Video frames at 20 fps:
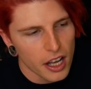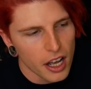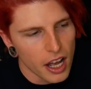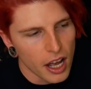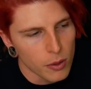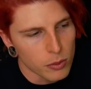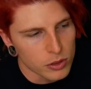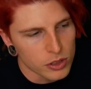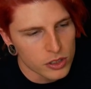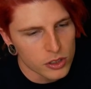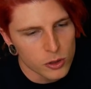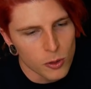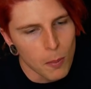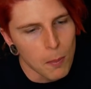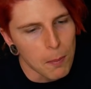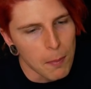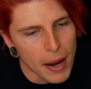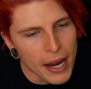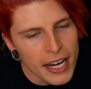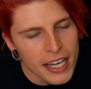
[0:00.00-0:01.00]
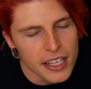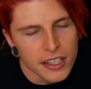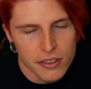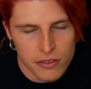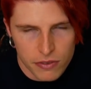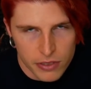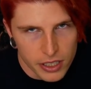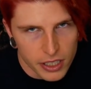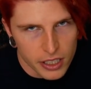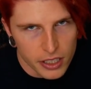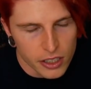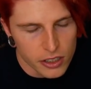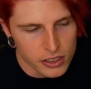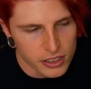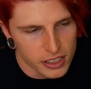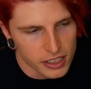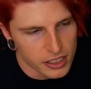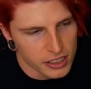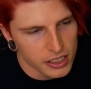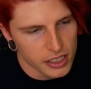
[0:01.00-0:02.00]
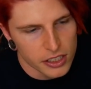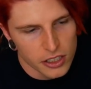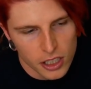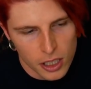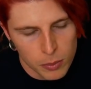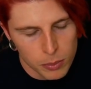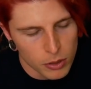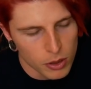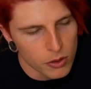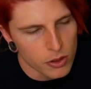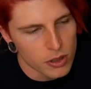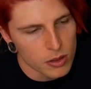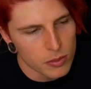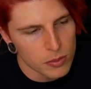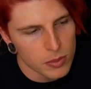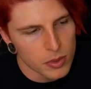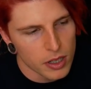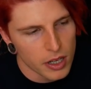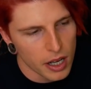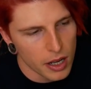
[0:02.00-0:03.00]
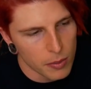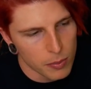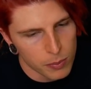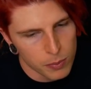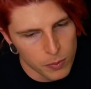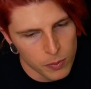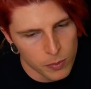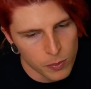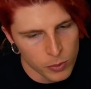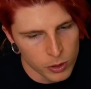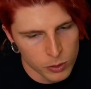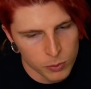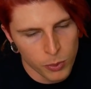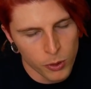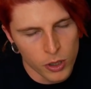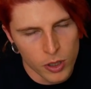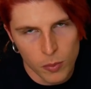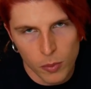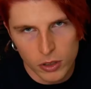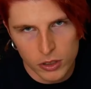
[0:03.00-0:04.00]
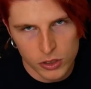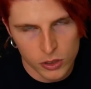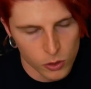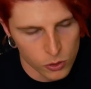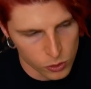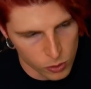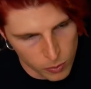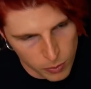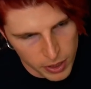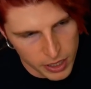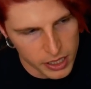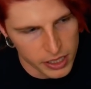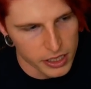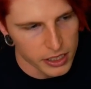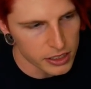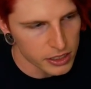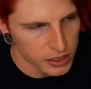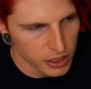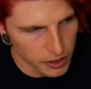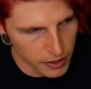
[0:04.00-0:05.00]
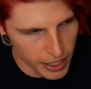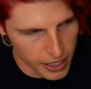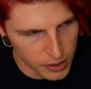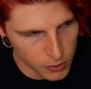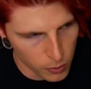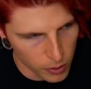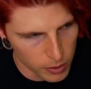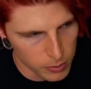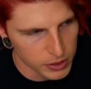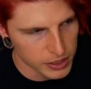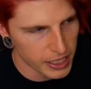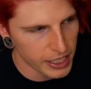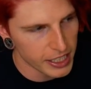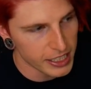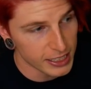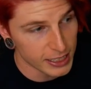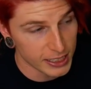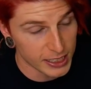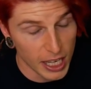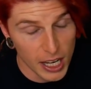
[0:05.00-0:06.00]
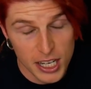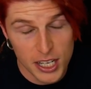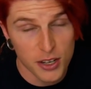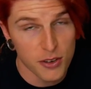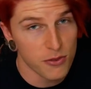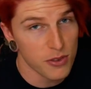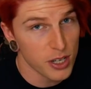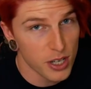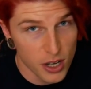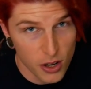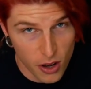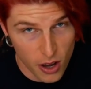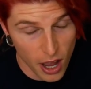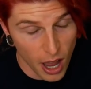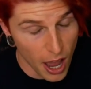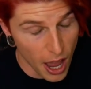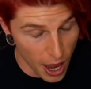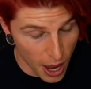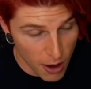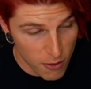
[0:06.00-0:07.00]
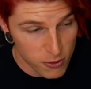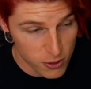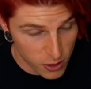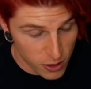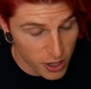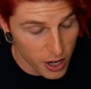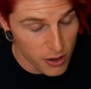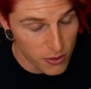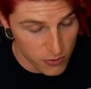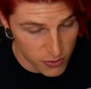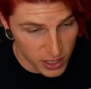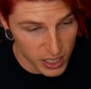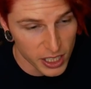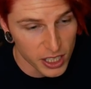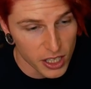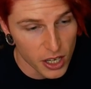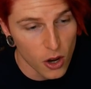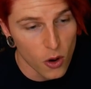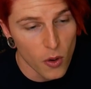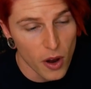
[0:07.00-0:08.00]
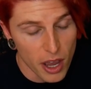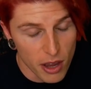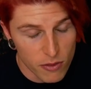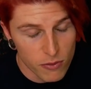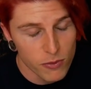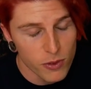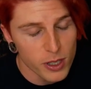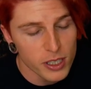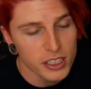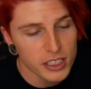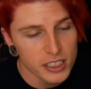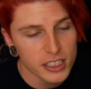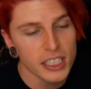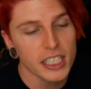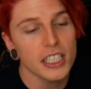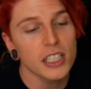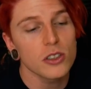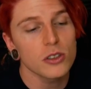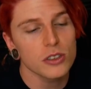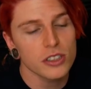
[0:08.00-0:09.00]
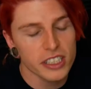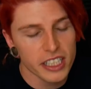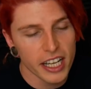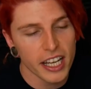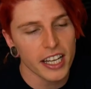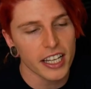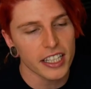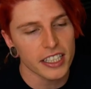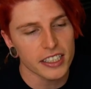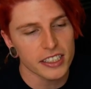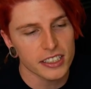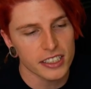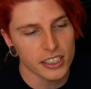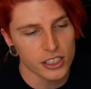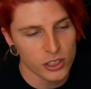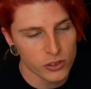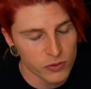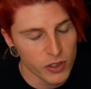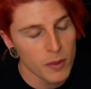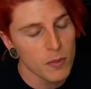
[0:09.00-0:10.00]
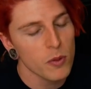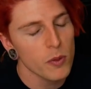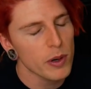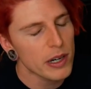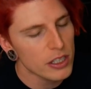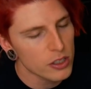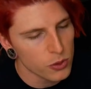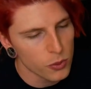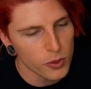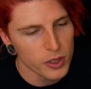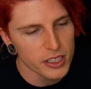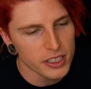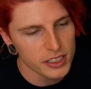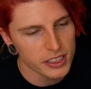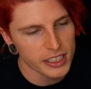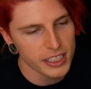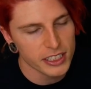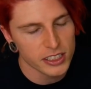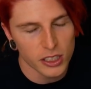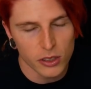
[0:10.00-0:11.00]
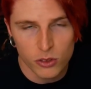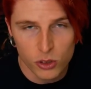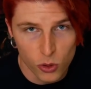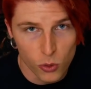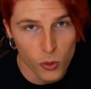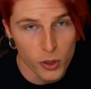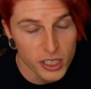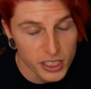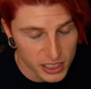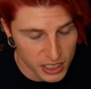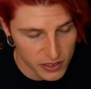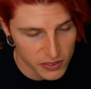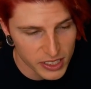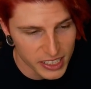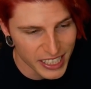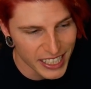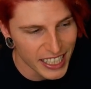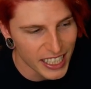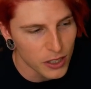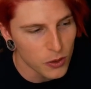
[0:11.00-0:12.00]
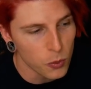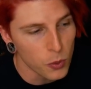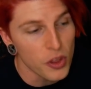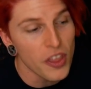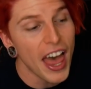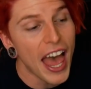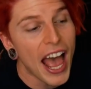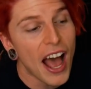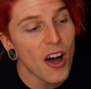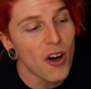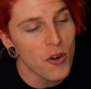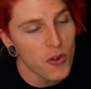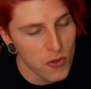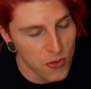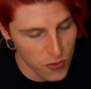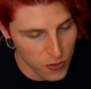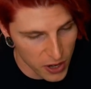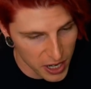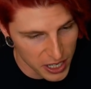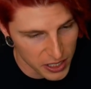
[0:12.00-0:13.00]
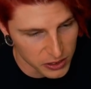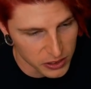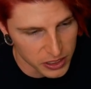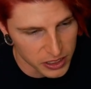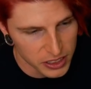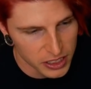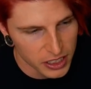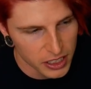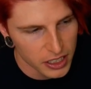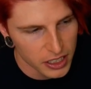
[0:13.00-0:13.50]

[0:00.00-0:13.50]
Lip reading: I was still making videos. I just didn't upload them. I was putting them on social media. So that what I'm saying is I did a video. I have done a video every single day since February 26th of 2017 without fail.